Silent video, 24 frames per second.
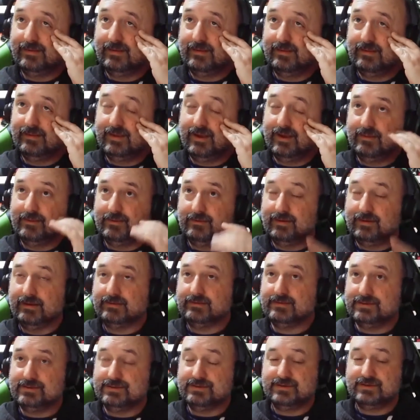Other
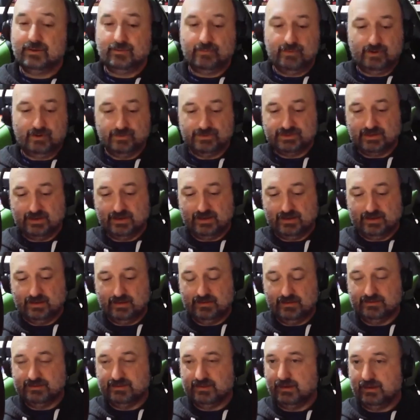actors, so we also
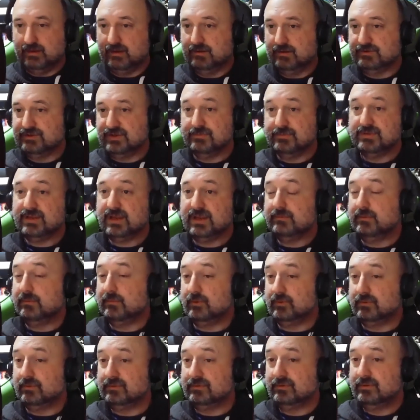had James Hamer
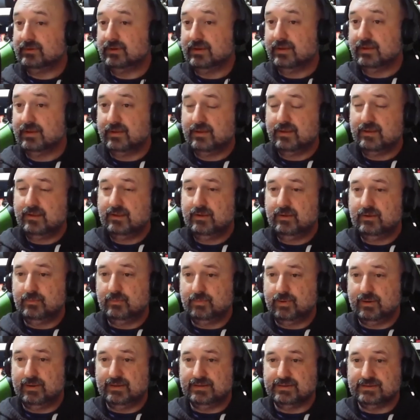Morton, who
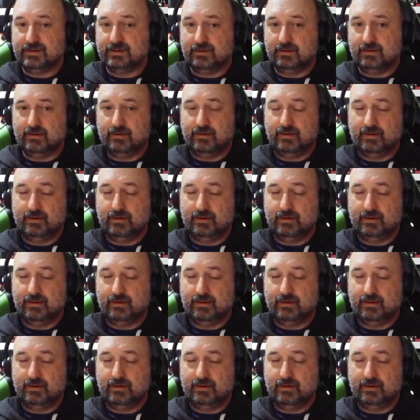plays our